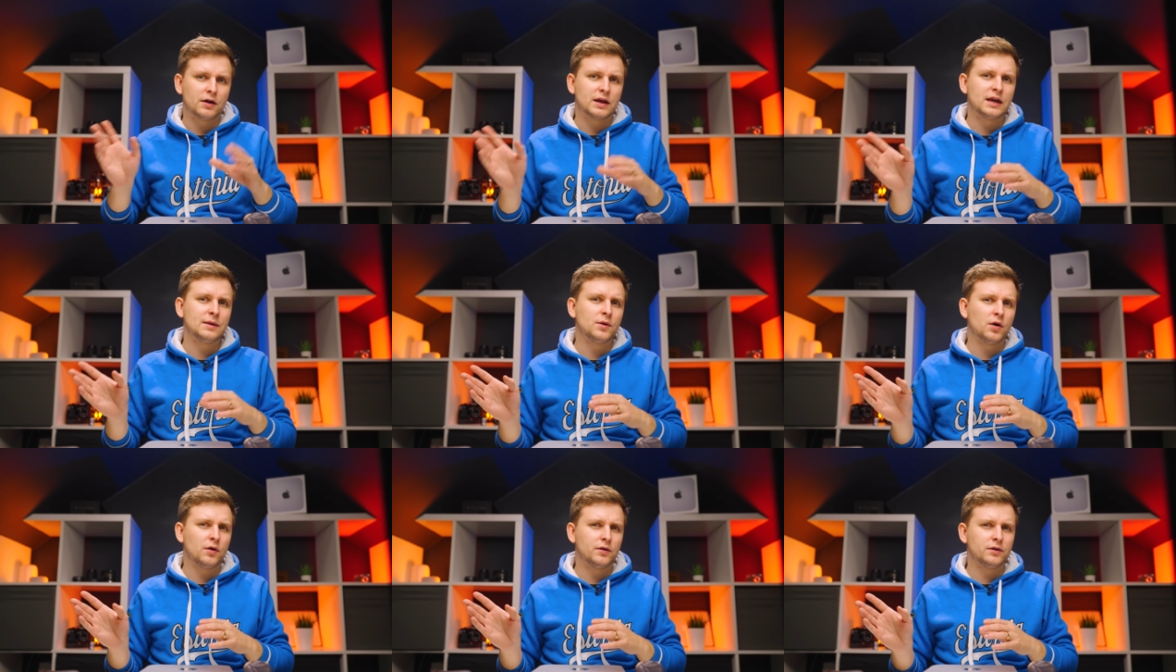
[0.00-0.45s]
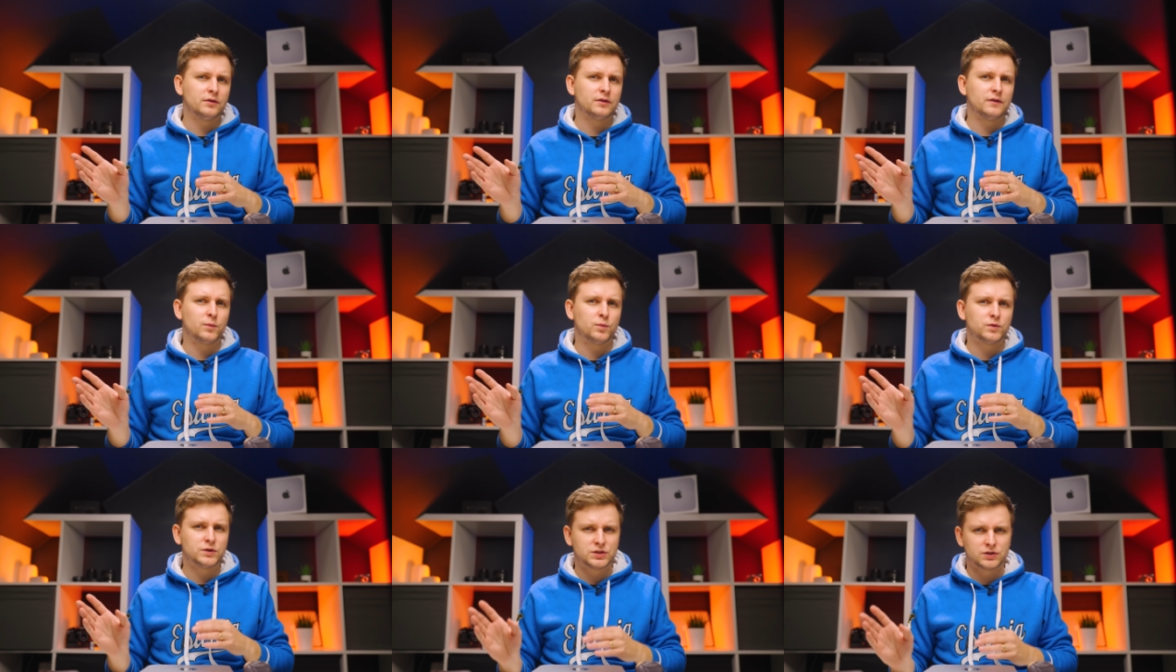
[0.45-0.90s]
now keep going on
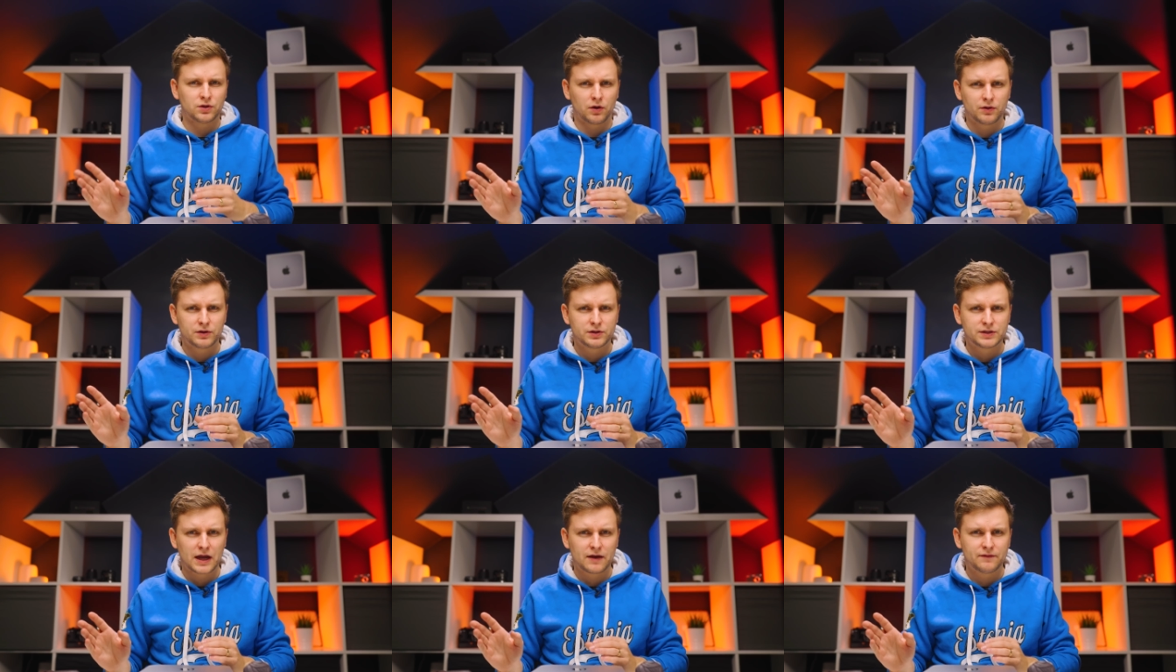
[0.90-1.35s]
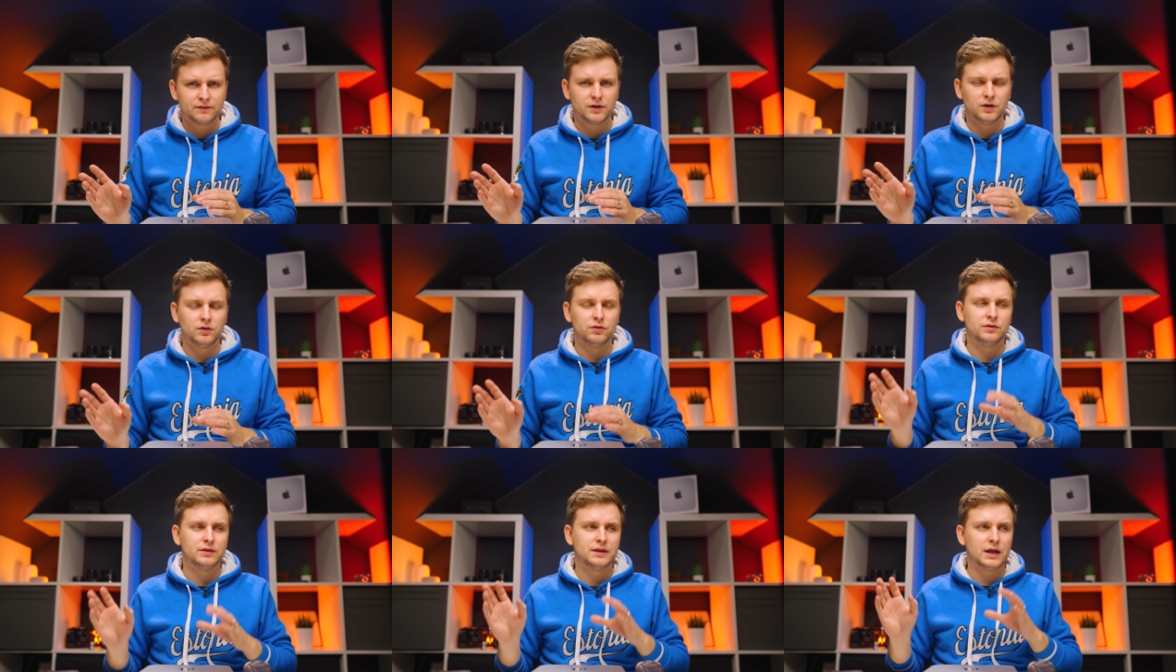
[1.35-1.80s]
the storage
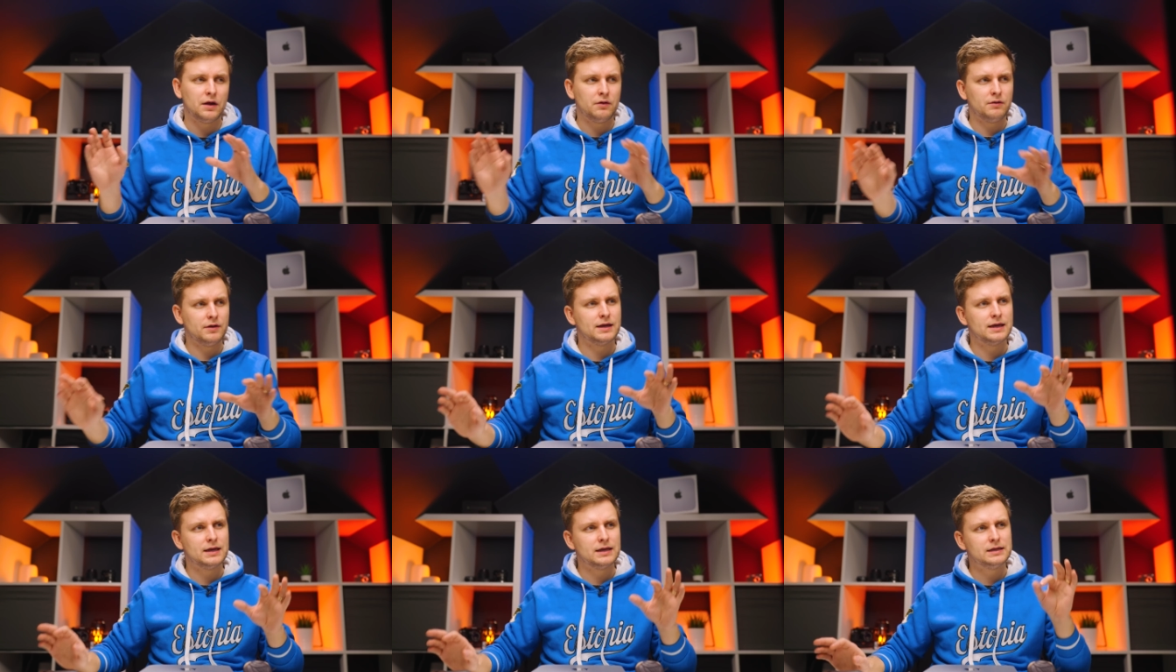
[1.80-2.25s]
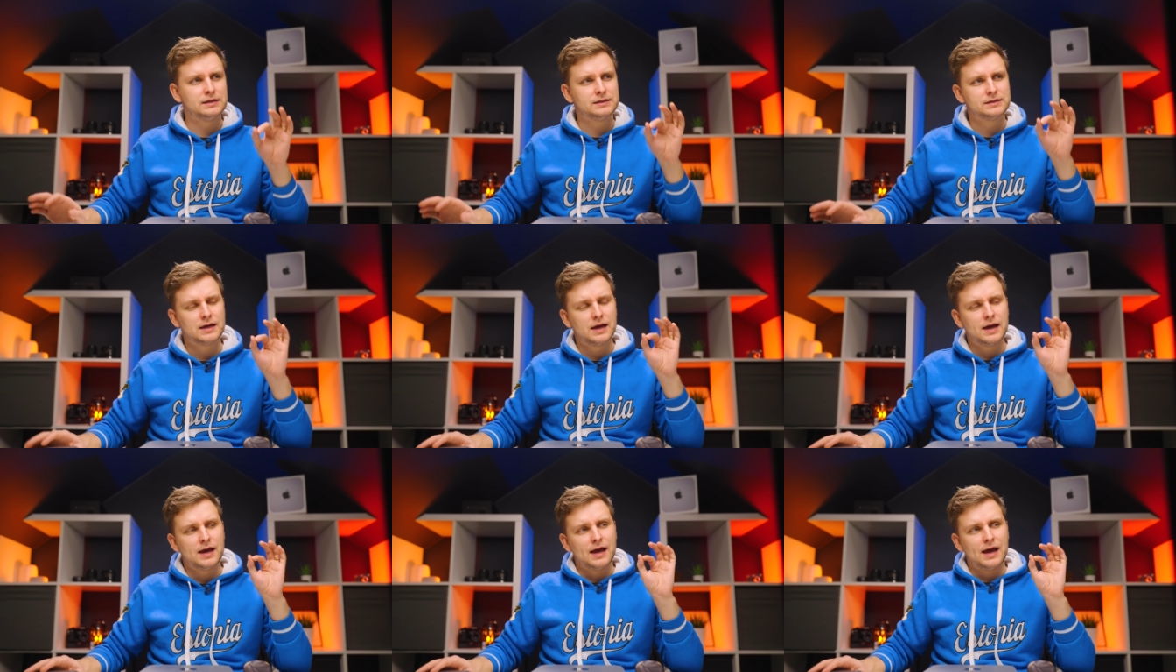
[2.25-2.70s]
avenue there is